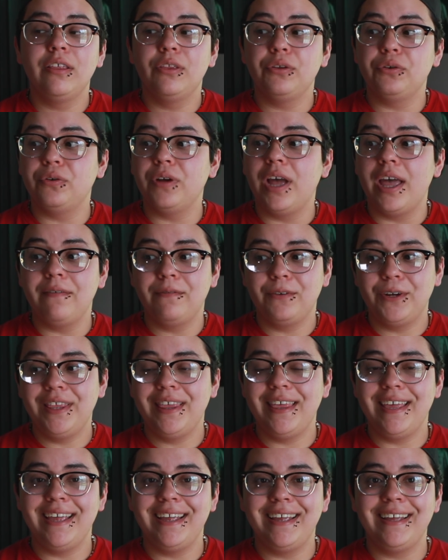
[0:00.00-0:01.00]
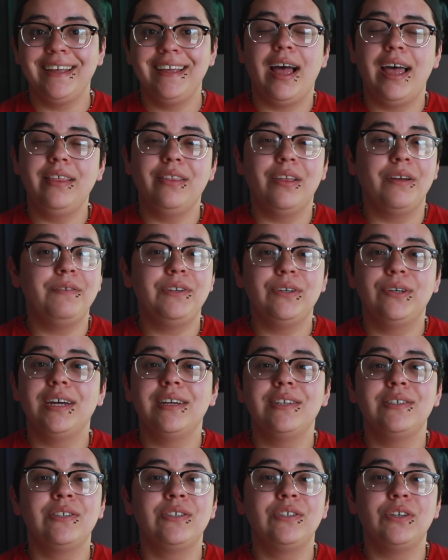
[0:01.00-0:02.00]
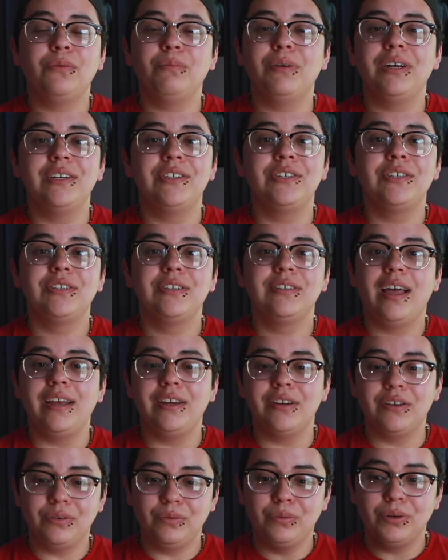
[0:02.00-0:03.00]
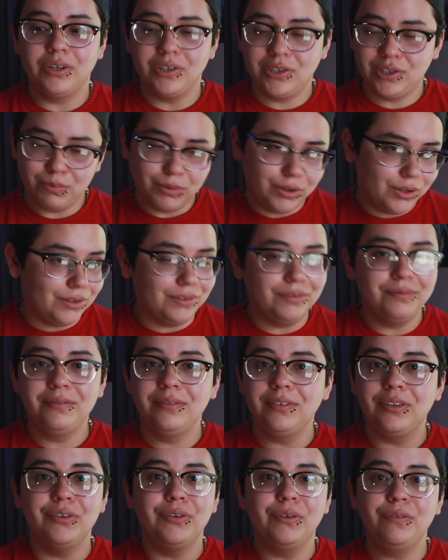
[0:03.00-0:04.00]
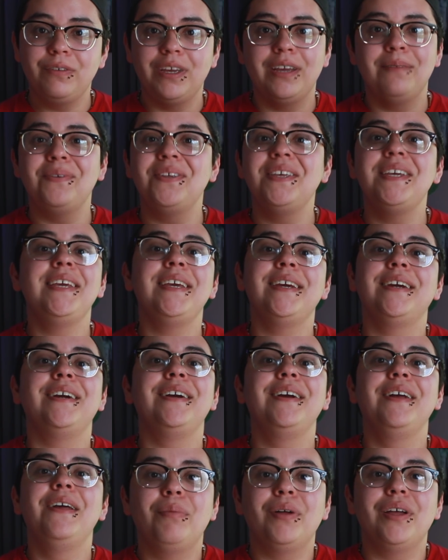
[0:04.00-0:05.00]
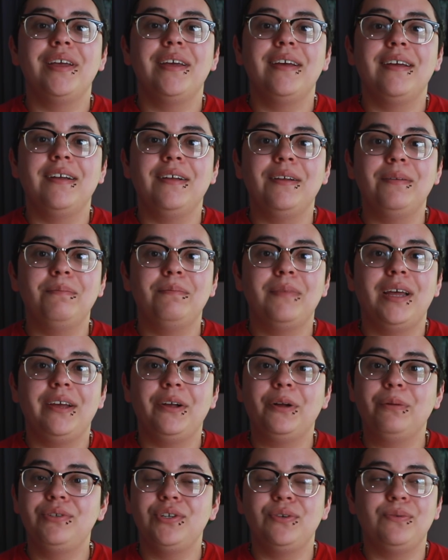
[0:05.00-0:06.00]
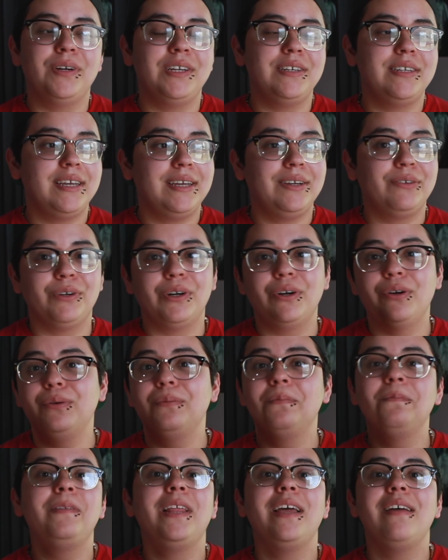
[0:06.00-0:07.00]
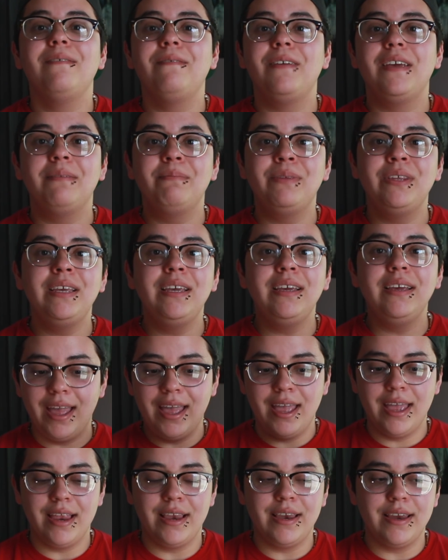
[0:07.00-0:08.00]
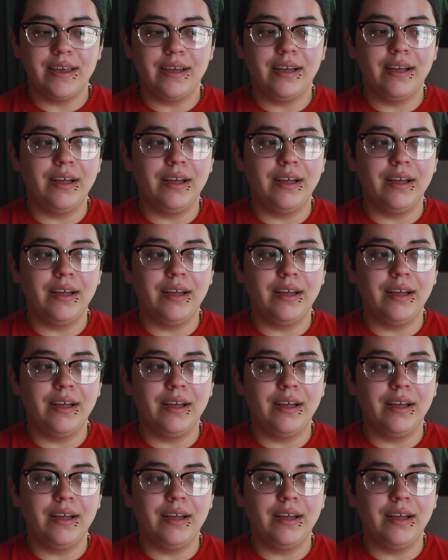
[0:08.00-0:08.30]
through everything. I love you guys so much. I know we're a small little family here, but I hope to one day grow that family, and